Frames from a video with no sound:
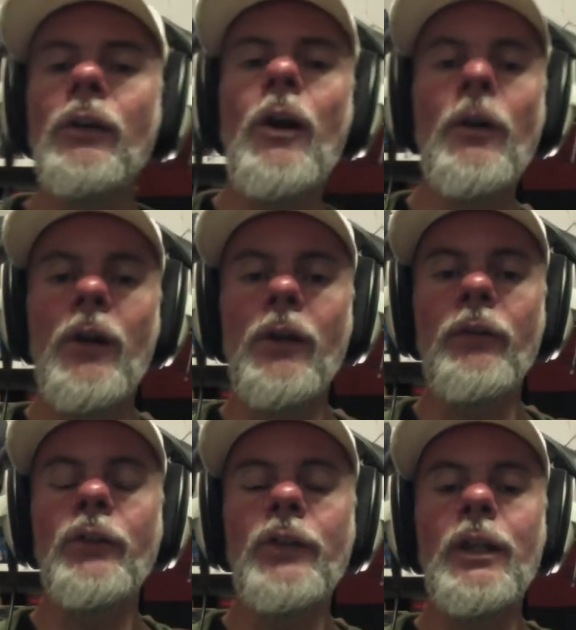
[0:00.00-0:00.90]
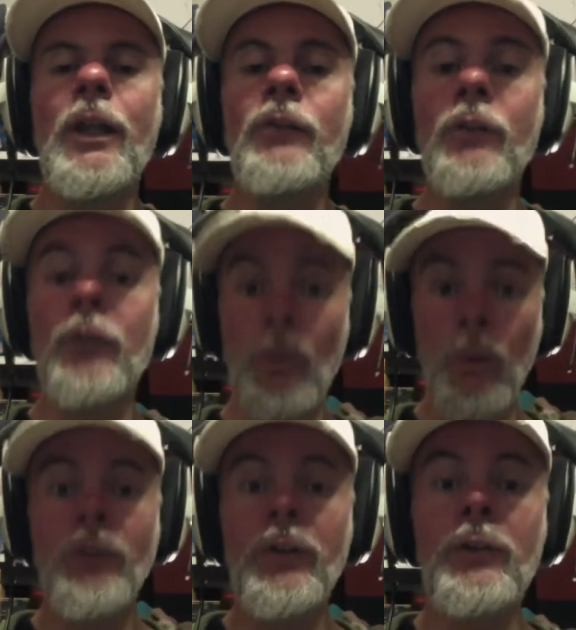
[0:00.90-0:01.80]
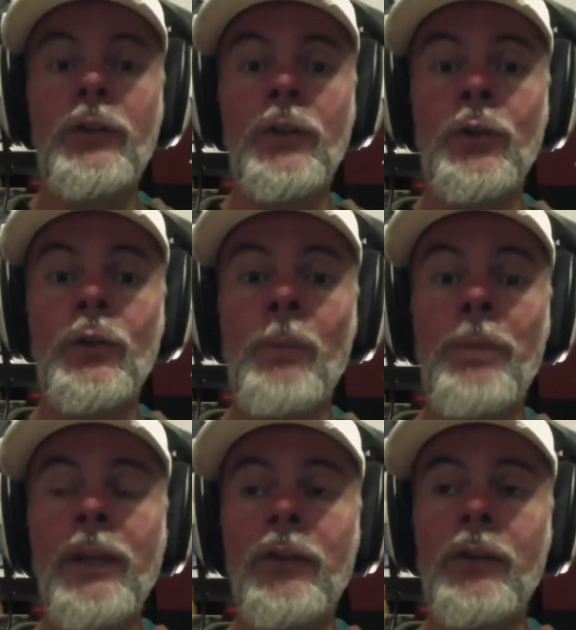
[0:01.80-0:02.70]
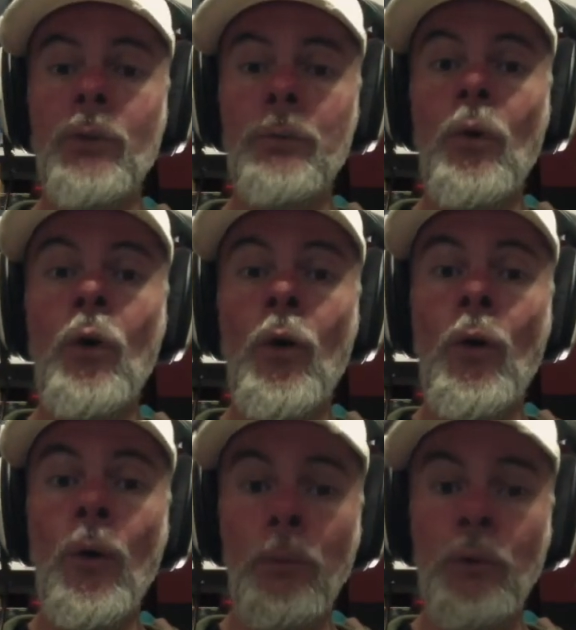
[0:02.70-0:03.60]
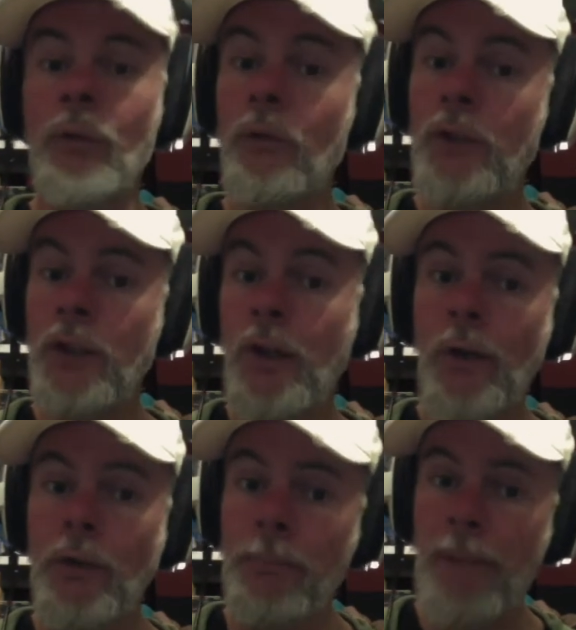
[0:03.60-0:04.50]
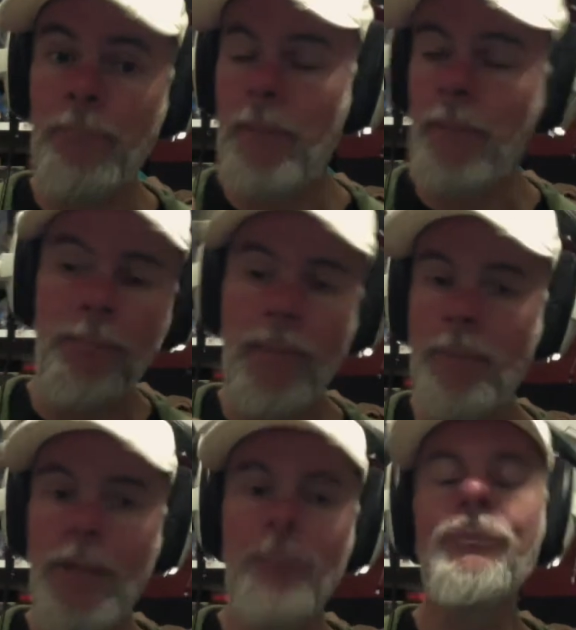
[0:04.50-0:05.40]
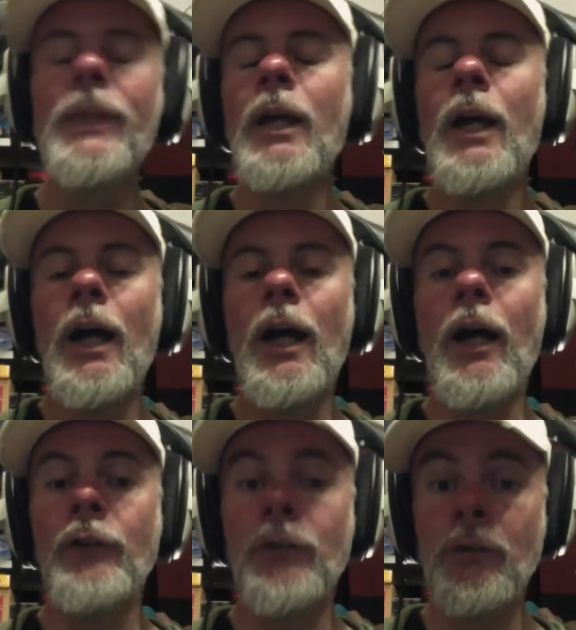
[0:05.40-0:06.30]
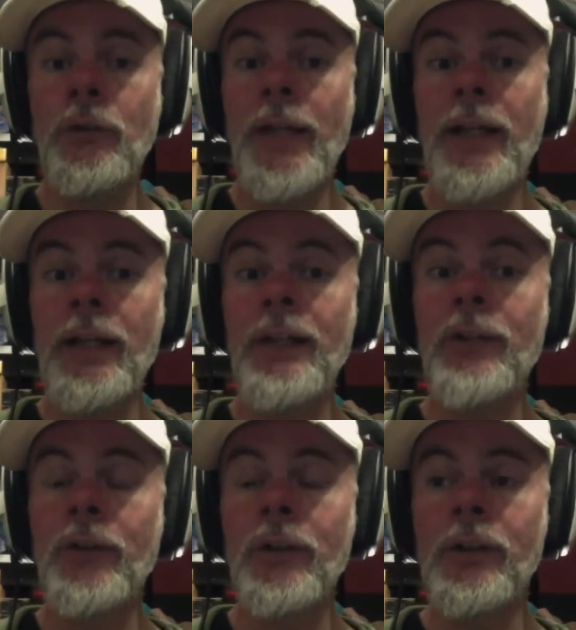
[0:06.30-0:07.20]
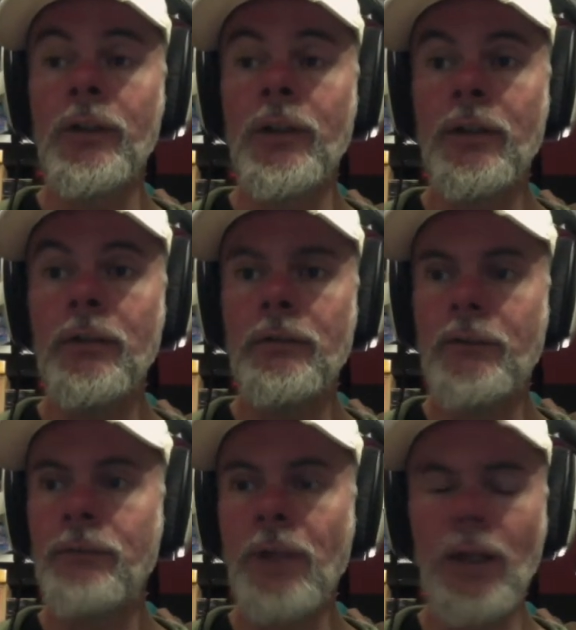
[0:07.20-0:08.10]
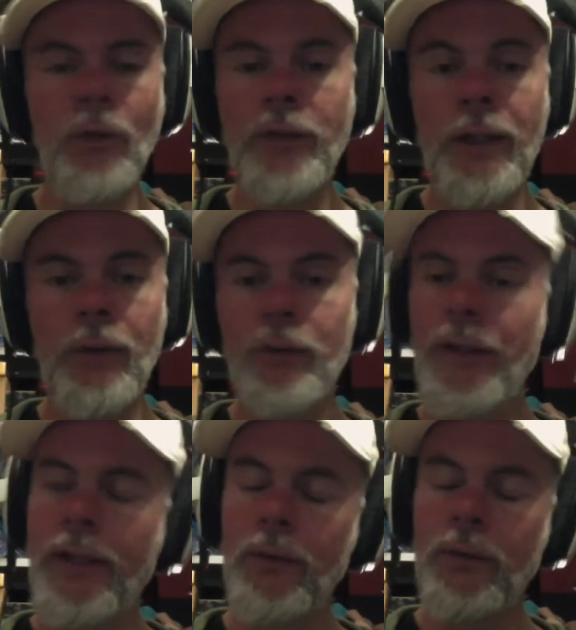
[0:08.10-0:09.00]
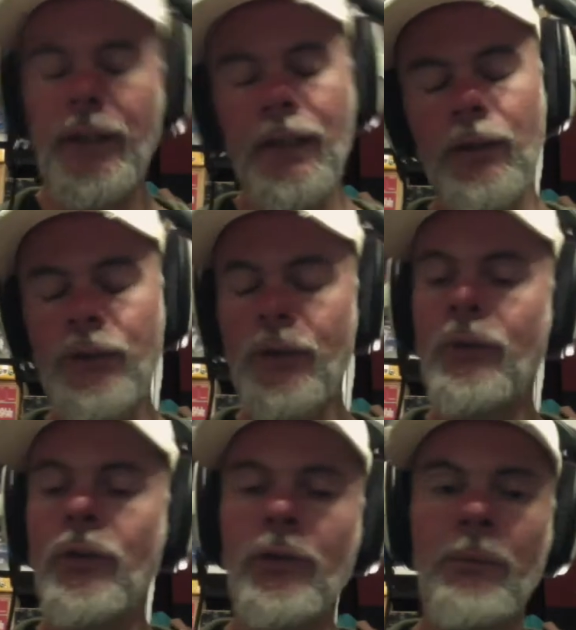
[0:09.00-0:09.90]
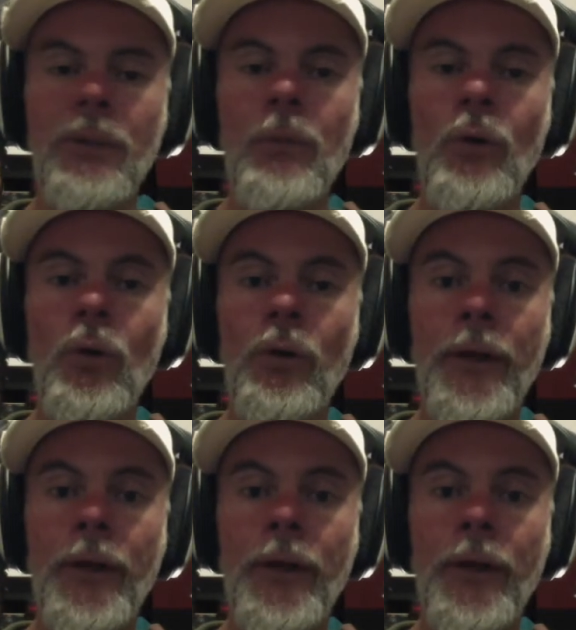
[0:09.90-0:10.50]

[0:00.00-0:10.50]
kind of articulations. And I wanted to do a piece that was more sort of staccato, to take a listen. Take a listen to some of the more